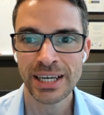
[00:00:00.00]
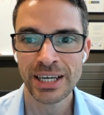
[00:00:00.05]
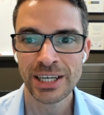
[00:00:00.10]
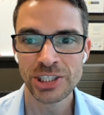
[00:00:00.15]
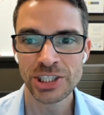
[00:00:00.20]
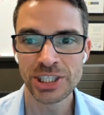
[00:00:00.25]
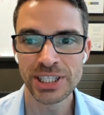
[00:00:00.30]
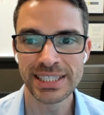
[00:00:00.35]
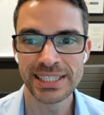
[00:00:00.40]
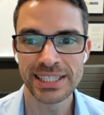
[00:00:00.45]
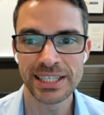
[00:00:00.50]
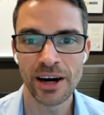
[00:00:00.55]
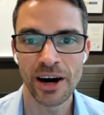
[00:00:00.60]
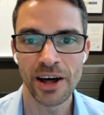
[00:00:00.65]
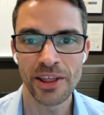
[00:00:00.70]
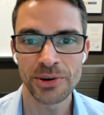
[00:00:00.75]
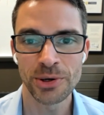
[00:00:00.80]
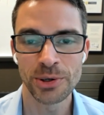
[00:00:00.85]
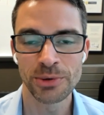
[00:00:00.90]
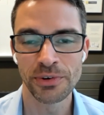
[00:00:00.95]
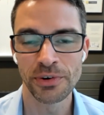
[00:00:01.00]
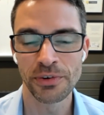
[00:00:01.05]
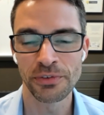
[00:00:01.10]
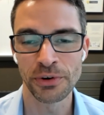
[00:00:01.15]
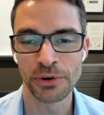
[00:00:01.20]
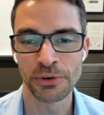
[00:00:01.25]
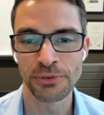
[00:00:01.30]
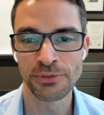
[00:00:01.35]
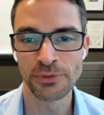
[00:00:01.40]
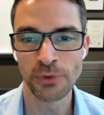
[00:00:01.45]
She's the author of
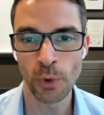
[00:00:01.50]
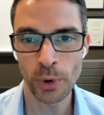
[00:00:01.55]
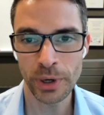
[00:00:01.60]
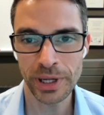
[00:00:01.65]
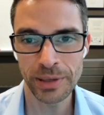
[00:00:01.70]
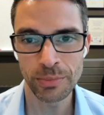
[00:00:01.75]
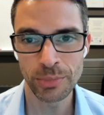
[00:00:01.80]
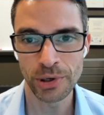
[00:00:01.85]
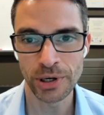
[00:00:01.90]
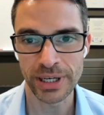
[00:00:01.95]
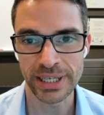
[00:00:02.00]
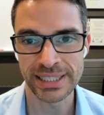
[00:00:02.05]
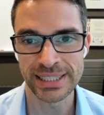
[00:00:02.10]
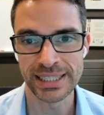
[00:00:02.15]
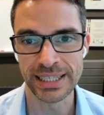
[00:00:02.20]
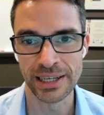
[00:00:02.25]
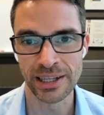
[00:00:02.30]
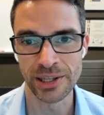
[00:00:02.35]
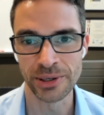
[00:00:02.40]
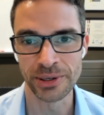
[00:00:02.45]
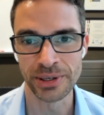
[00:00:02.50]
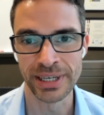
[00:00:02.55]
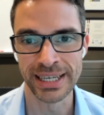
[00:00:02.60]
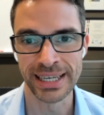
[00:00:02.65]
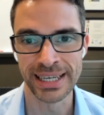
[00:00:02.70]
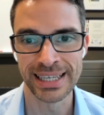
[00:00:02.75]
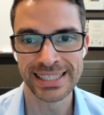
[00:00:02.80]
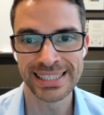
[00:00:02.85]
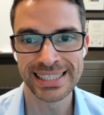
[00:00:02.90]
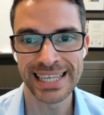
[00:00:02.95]
over 40 books,
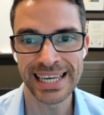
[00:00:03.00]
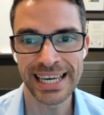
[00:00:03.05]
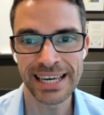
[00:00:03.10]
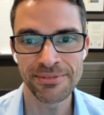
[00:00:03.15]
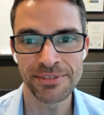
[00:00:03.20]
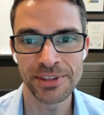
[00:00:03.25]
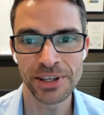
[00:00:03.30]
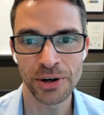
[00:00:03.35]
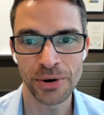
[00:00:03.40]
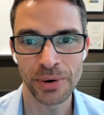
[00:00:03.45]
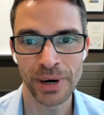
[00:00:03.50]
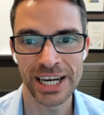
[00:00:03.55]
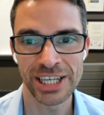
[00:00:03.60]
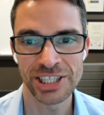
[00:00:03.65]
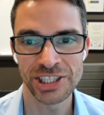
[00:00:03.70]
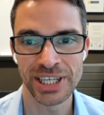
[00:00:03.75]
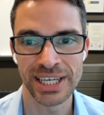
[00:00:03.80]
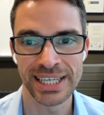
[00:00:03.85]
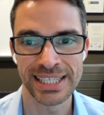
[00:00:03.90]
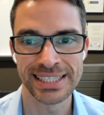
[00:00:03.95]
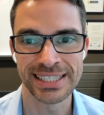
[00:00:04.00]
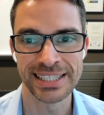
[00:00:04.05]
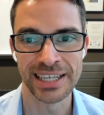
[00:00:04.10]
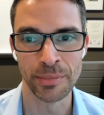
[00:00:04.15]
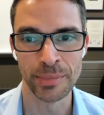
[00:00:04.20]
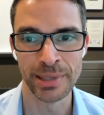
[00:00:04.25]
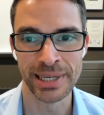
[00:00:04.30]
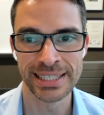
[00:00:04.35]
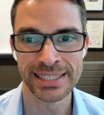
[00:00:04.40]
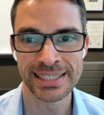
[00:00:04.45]
including Save the Crash Test
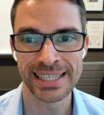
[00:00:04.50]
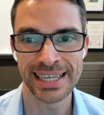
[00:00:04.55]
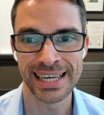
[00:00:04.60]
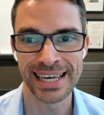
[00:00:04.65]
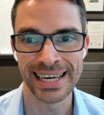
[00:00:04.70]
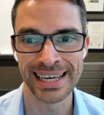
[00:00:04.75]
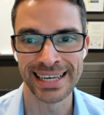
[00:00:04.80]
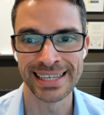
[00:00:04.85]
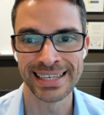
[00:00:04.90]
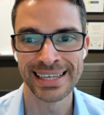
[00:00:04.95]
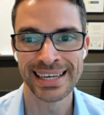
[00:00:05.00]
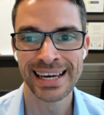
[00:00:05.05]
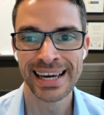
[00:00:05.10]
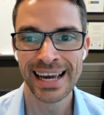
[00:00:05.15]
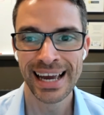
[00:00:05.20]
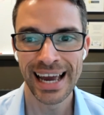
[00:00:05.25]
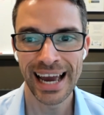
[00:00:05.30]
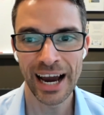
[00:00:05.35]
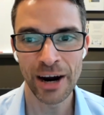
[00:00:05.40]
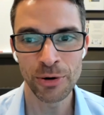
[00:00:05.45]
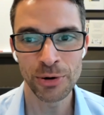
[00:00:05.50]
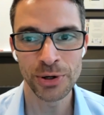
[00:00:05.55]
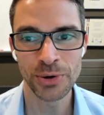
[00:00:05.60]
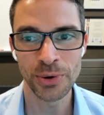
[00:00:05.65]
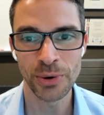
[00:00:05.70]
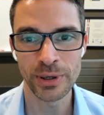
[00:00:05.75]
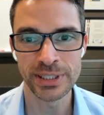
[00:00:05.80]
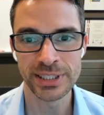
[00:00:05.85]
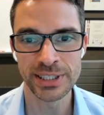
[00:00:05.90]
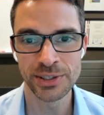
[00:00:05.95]
Dummies and
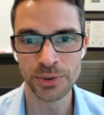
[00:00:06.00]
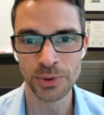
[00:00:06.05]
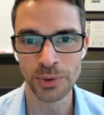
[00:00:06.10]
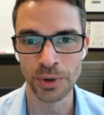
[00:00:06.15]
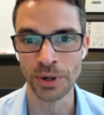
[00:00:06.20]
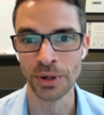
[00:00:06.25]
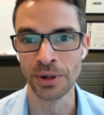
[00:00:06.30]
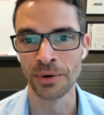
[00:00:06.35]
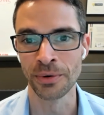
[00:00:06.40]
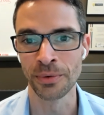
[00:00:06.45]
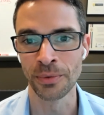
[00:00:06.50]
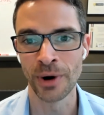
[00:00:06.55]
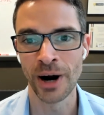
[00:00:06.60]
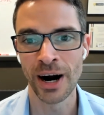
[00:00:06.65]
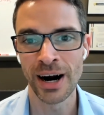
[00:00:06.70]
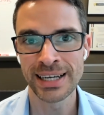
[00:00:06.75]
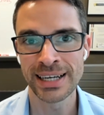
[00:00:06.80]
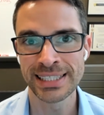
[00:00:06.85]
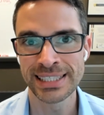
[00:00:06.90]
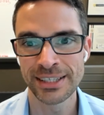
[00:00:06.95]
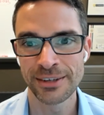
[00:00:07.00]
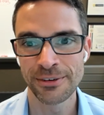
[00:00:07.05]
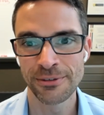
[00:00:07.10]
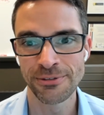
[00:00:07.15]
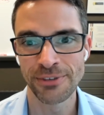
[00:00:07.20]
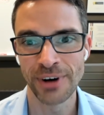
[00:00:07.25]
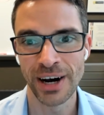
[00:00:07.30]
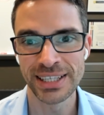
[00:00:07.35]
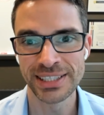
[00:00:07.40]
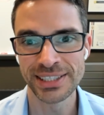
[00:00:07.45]
Outdoor School: Rocks,
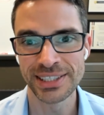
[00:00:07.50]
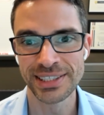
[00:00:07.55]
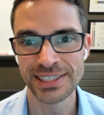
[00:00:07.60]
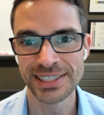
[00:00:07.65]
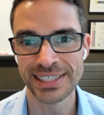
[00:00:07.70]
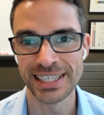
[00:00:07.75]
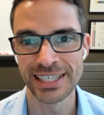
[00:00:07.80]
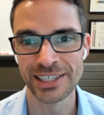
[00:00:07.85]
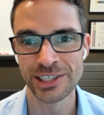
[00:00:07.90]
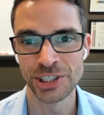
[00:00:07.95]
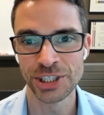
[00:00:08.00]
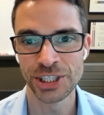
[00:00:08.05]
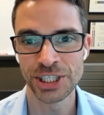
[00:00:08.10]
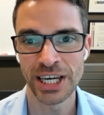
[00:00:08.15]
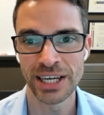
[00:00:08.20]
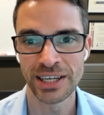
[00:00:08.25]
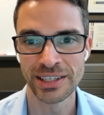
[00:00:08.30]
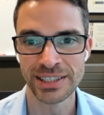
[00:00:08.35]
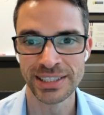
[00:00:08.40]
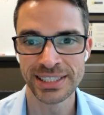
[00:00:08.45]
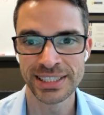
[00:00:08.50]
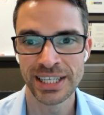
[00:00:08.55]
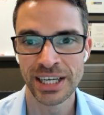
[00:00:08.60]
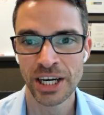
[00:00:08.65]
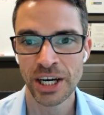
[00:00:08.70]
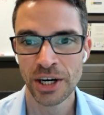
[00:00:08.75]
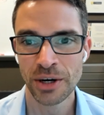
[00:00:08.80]
Fossils, and Shells,